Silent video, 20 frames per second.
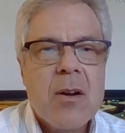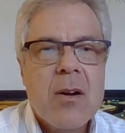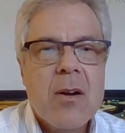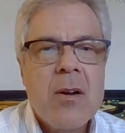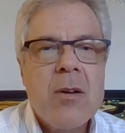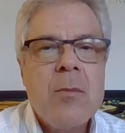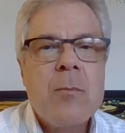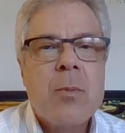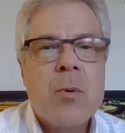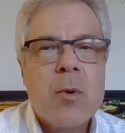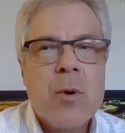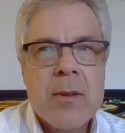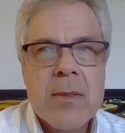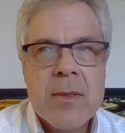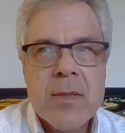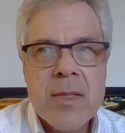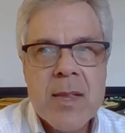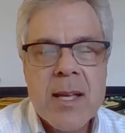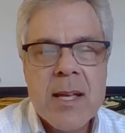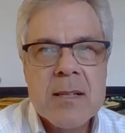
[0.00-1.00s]

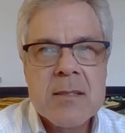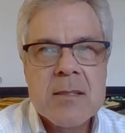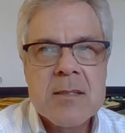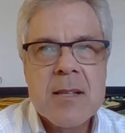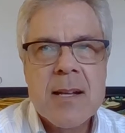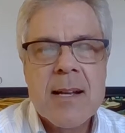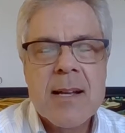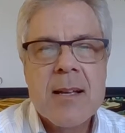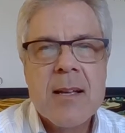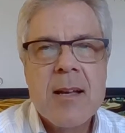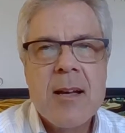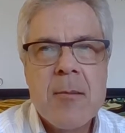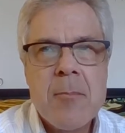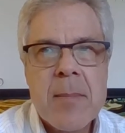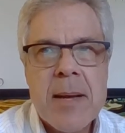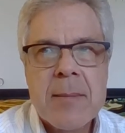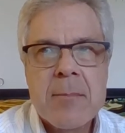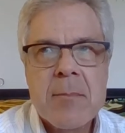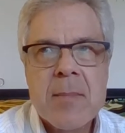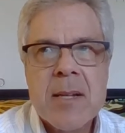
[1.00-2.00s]
important things like
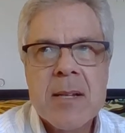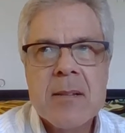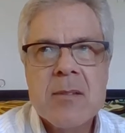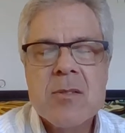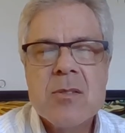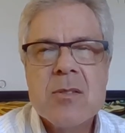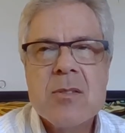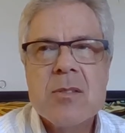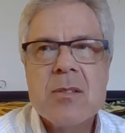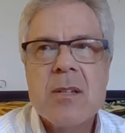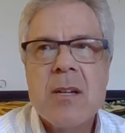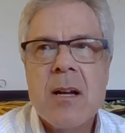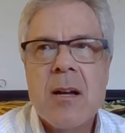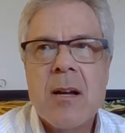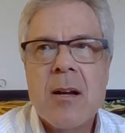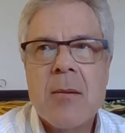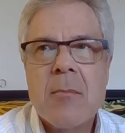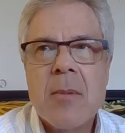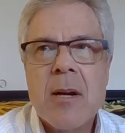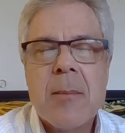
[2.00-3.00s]
amendments,
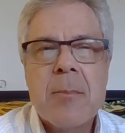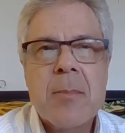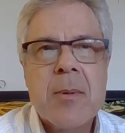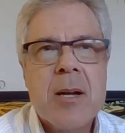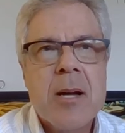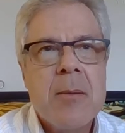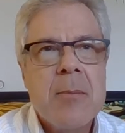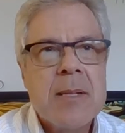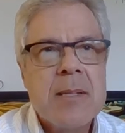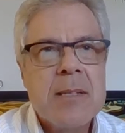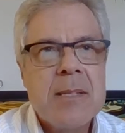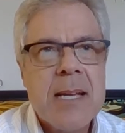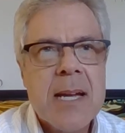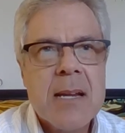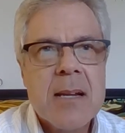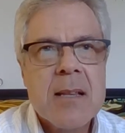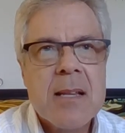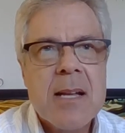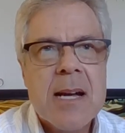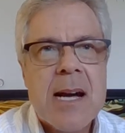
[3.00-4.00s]
upcoming
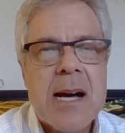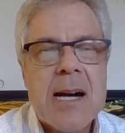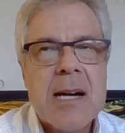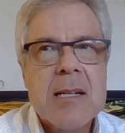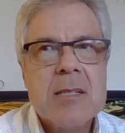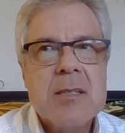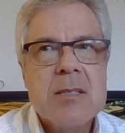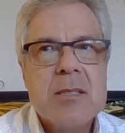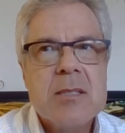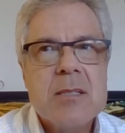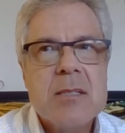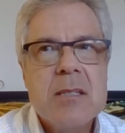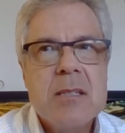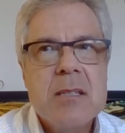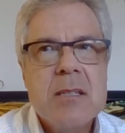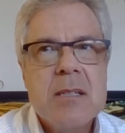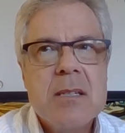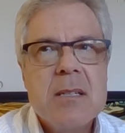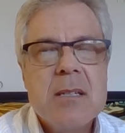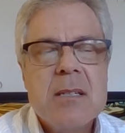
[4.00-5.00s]
data locks,
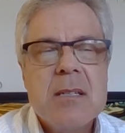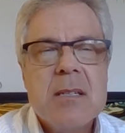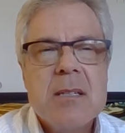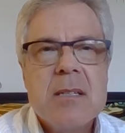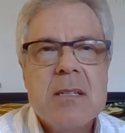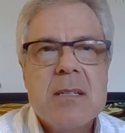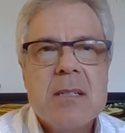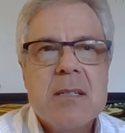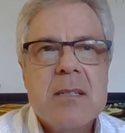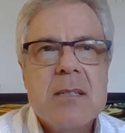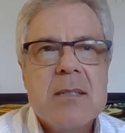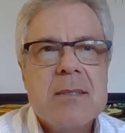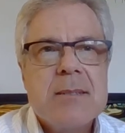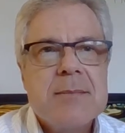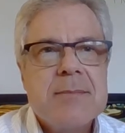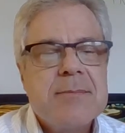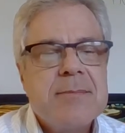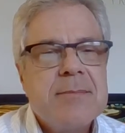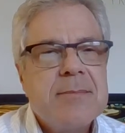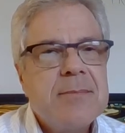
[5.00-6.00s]

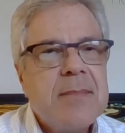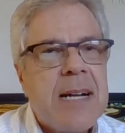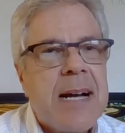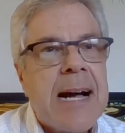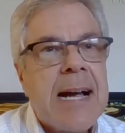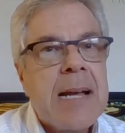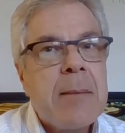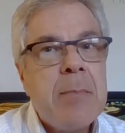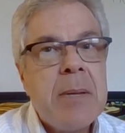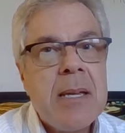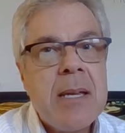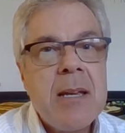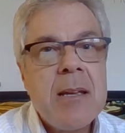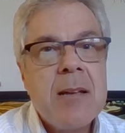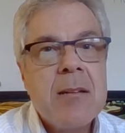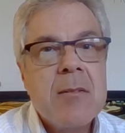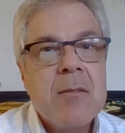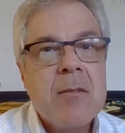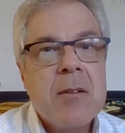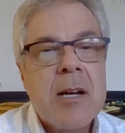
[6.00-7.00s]

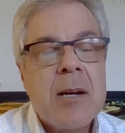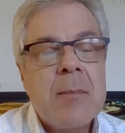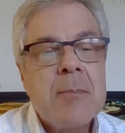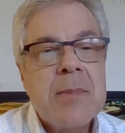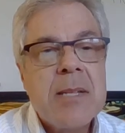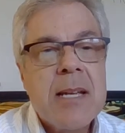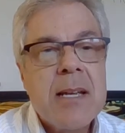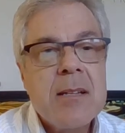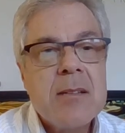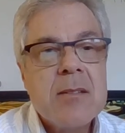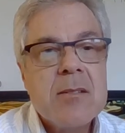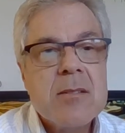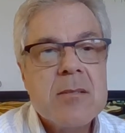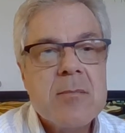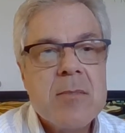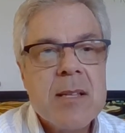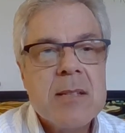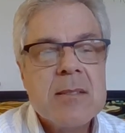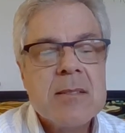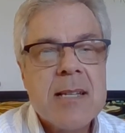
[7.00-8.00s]
IB
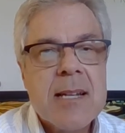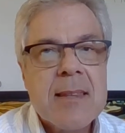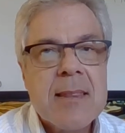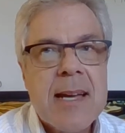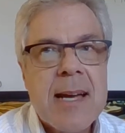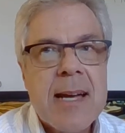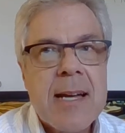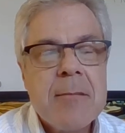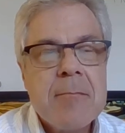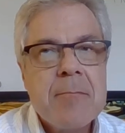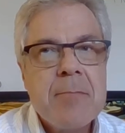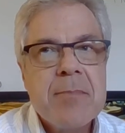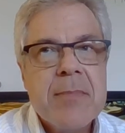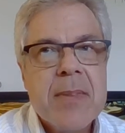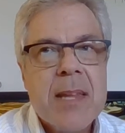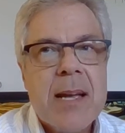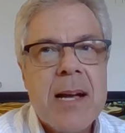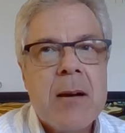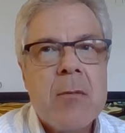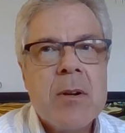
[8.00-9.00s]
updates, things like that,
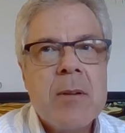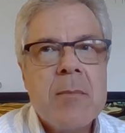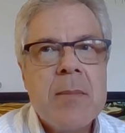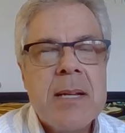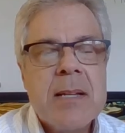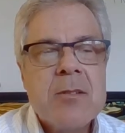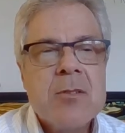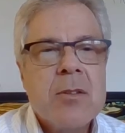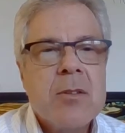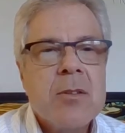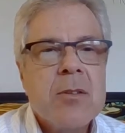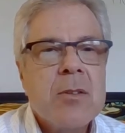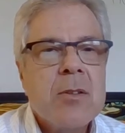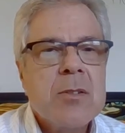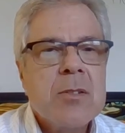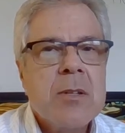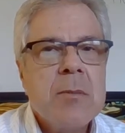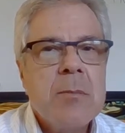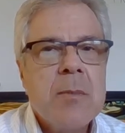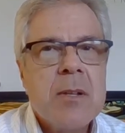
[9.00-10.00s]
I want to make sure that
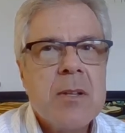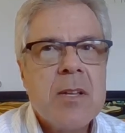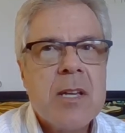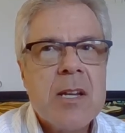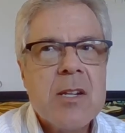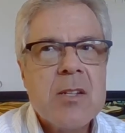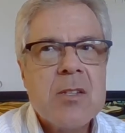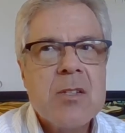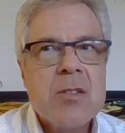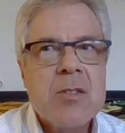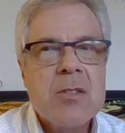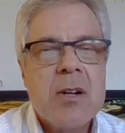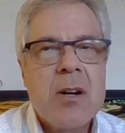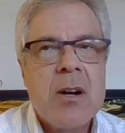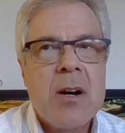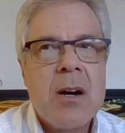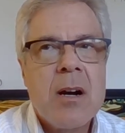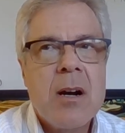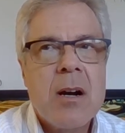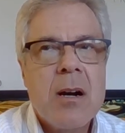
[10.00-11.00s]
those communications
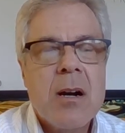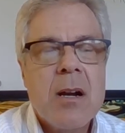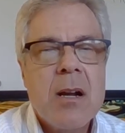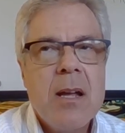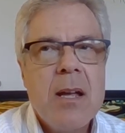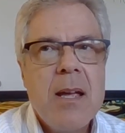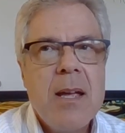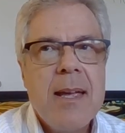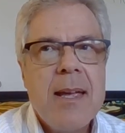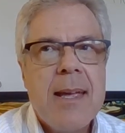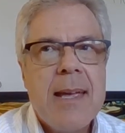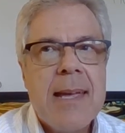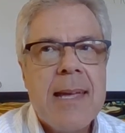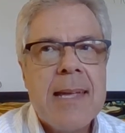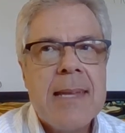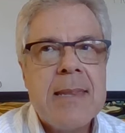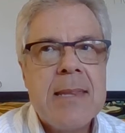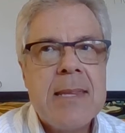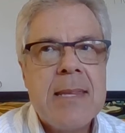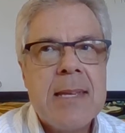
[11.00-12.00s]
are
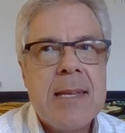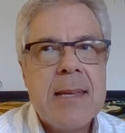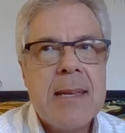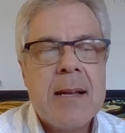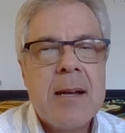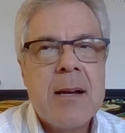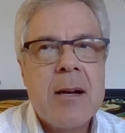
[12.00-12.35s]
in the